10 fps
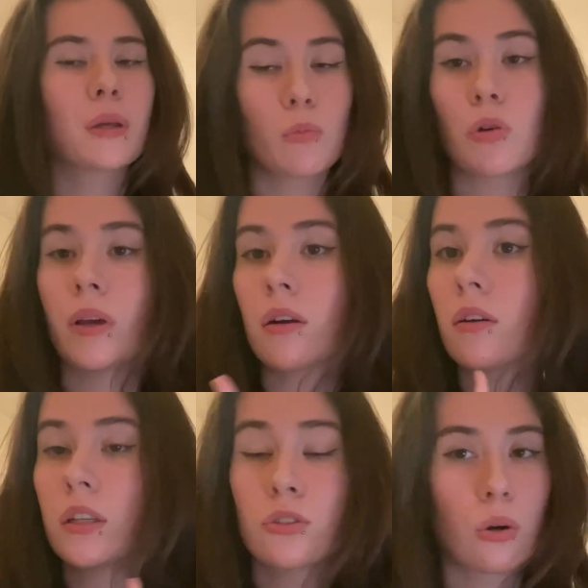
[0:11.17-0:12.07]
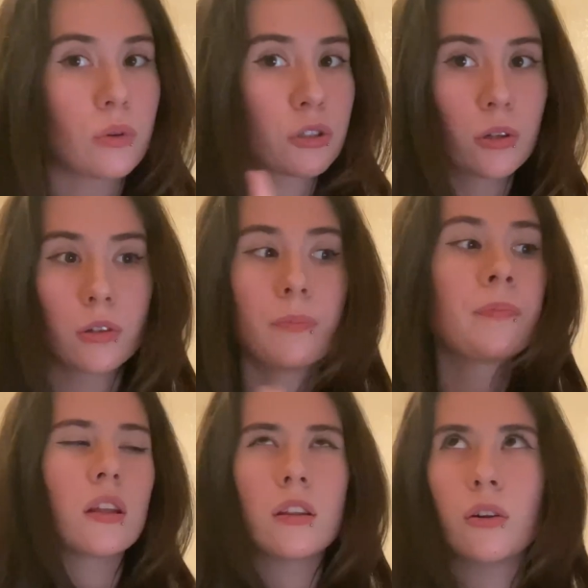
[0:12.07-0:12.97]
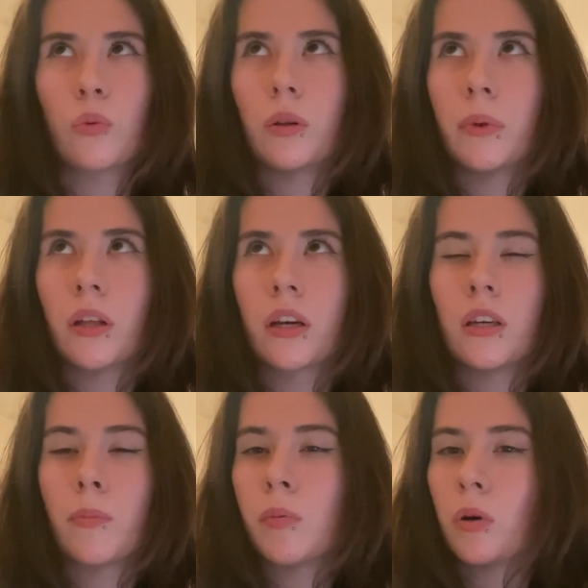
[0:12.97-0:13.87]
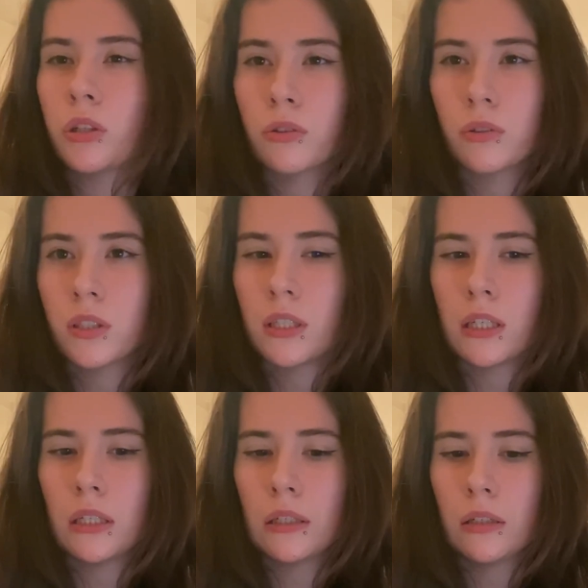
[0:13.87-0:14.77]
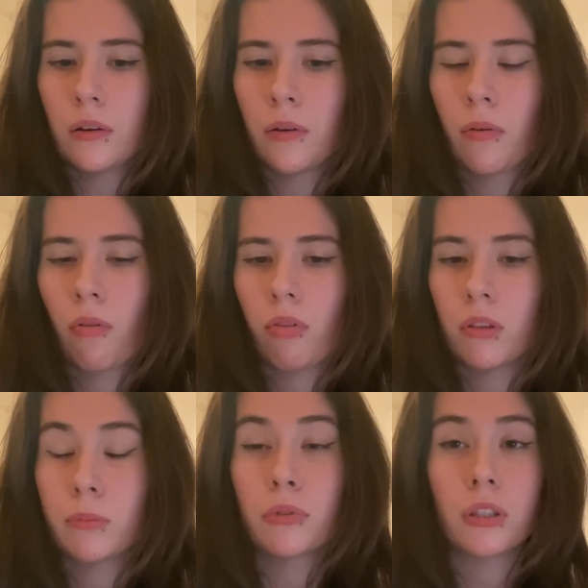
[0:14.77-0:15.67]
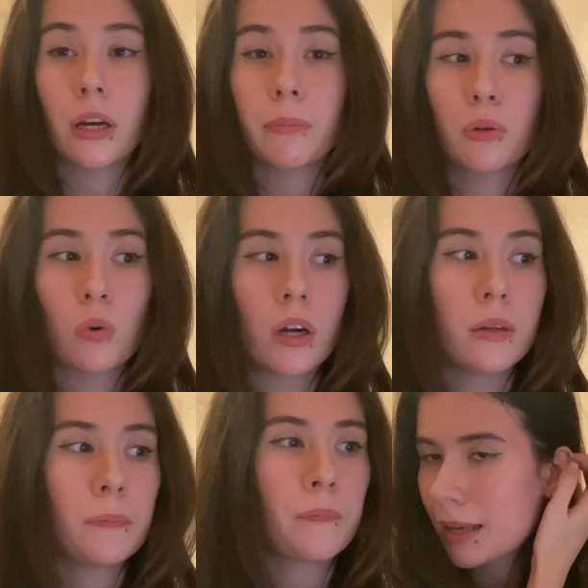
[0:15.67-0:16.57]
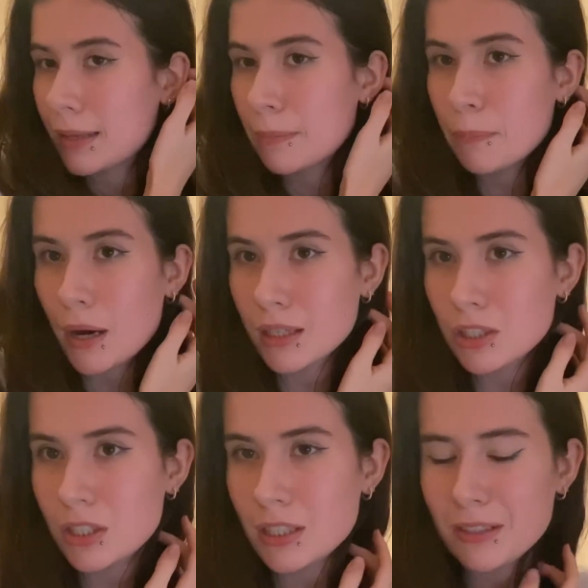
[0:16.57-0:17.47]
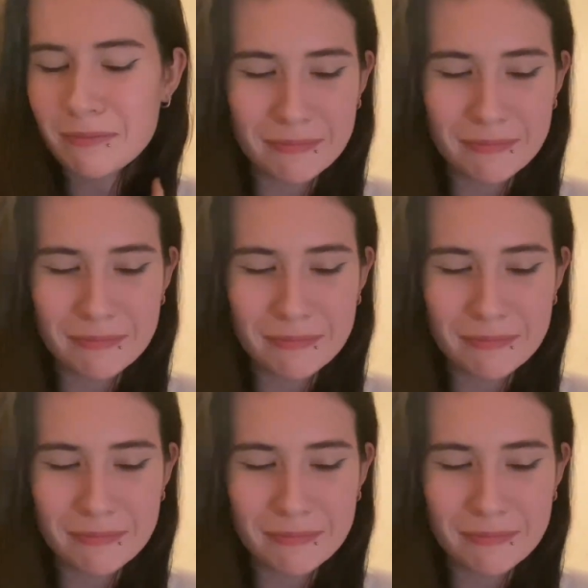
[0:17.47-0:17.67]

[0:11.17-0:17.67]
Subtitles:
More Byakuya, that's always good. I think there will be like Yamamoto scene, pretty epic one. Kenpachi?